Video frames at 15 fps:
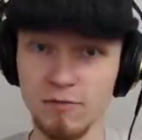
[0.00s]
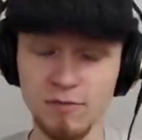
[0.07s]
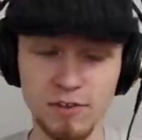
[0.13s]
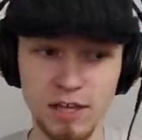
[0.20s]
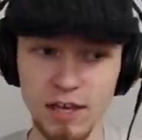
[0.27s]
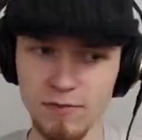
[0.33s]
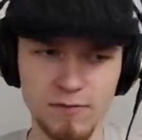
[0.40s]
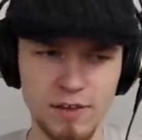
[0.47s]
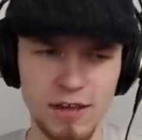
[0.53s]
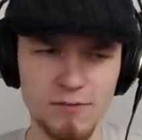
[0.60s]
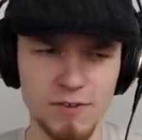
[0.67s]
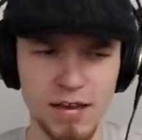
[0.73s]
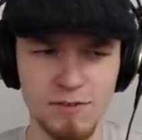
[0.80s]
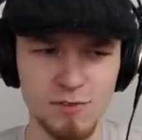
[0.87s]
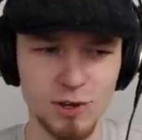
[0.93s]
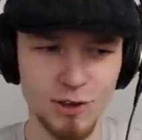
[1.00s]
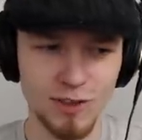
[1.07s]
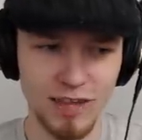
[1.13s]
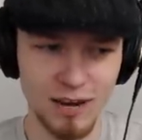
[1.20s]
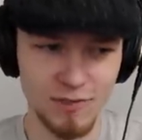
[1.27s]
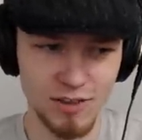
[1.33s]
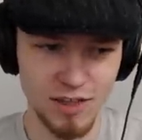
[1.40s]
If, if, if I have to do
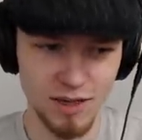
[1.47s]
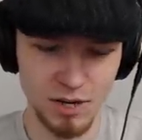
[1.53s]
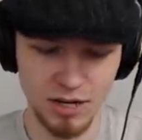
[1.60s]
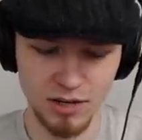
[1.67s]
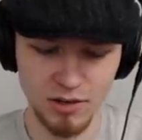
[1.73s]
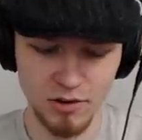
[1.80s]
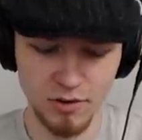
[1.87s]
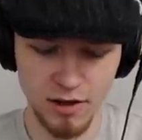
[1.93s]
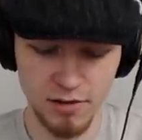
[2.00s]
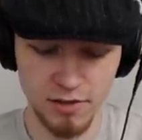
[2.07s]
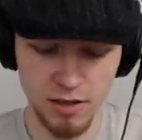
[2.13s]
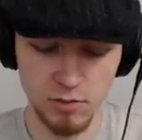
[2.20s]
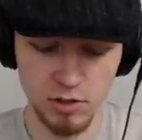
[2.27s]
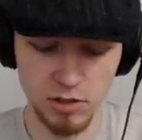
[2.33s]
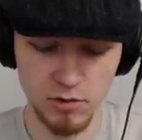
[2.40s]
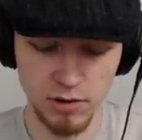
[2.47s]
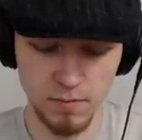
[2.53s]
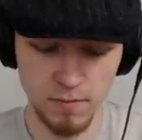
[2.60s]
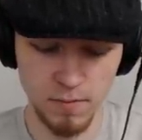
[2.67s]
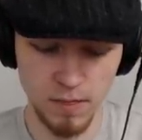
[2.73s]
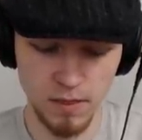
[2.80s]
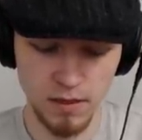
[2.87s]
that every time I need to go across, I will do it.
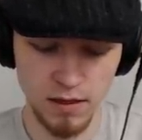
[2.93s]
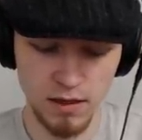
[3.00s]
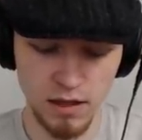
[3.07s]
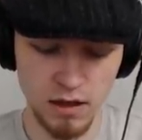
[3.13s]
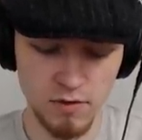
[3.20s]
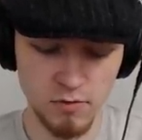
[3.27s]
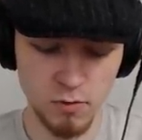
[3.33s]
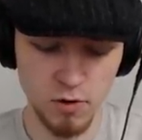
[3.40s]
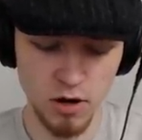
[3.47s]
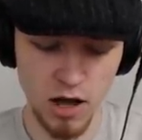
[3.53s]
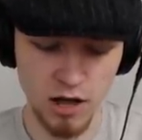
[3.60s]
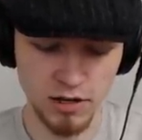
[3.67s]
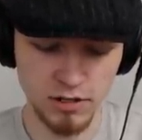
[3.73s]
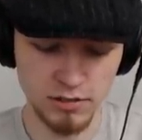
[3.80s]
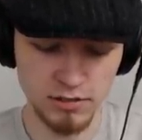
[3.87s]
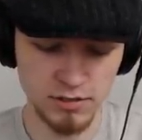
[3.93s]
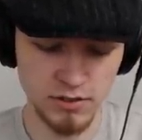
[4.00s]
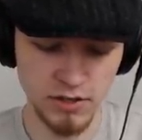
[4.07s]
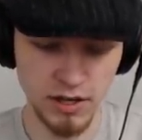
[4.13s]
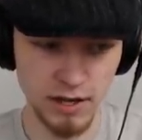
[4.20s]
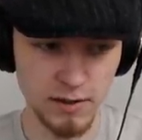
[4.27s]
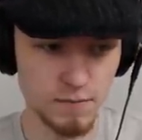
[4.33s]
Here, Varrock!
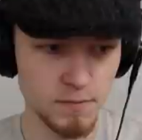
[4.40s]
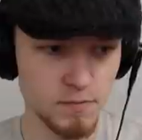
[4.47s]
Okay.